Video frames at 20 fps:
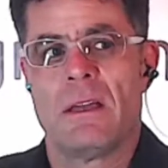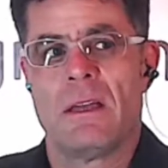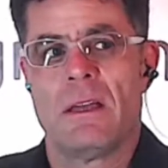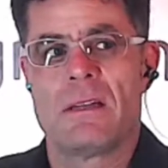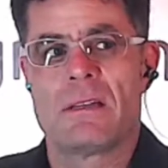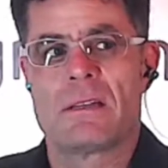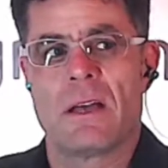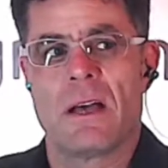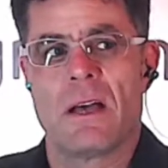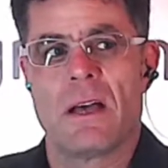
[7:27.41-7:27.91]

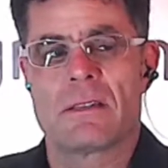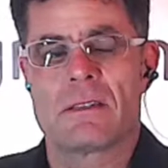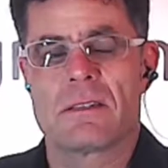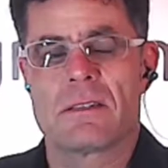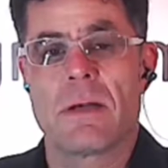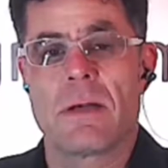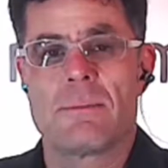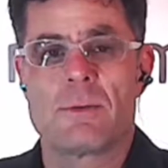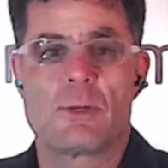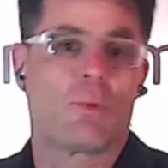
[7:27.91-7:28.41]
is
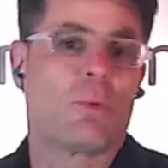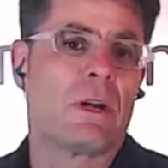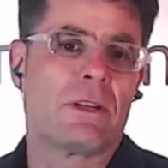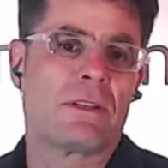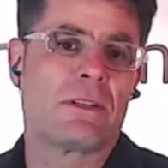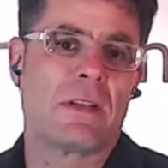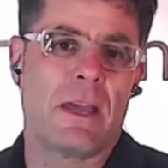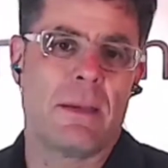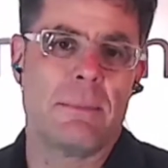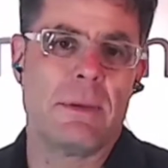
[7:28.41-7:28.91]
sometimes you run
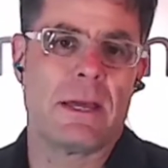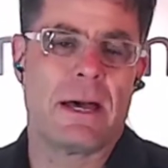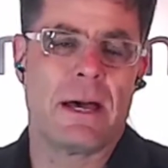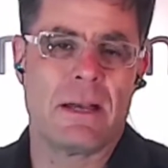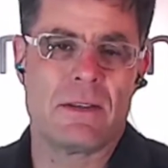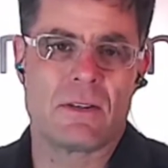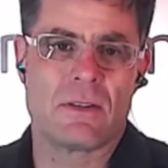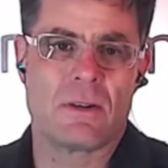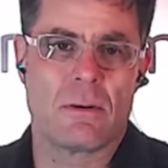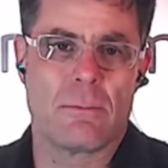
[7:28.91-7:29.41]
into
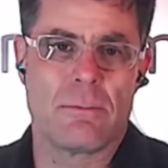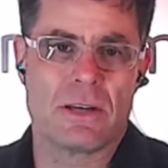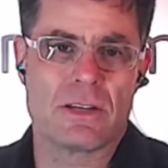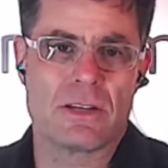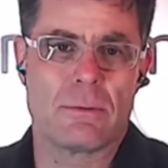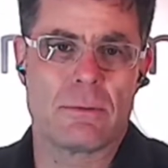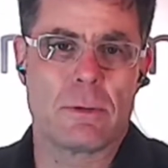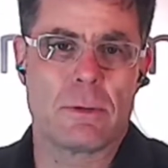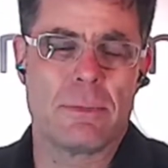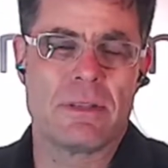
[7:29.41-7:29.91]
APIs that are
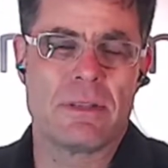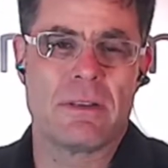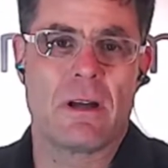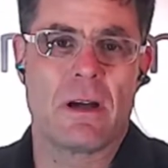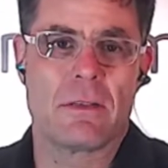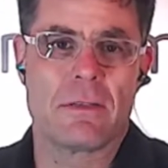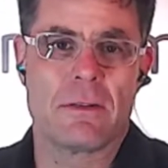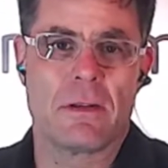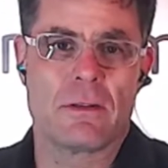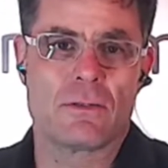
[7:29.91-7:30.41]
best implemented
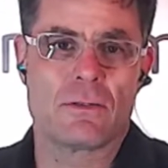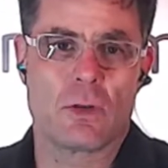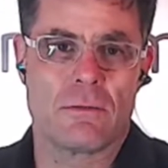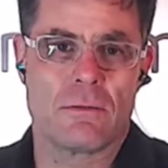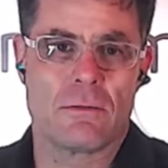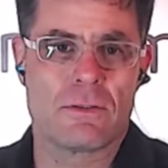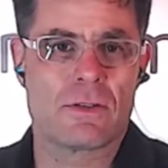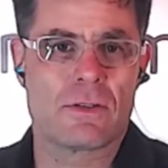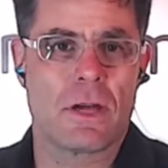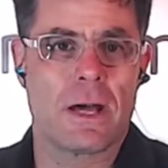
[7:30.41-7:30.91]
on the
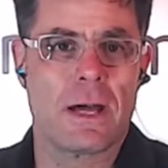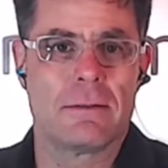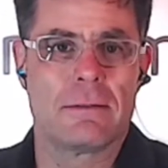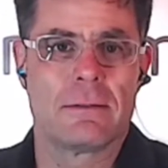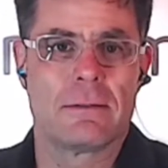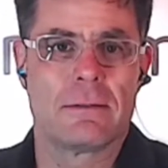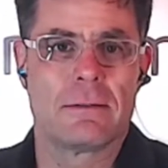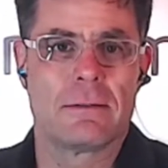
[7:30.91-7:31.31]
server side,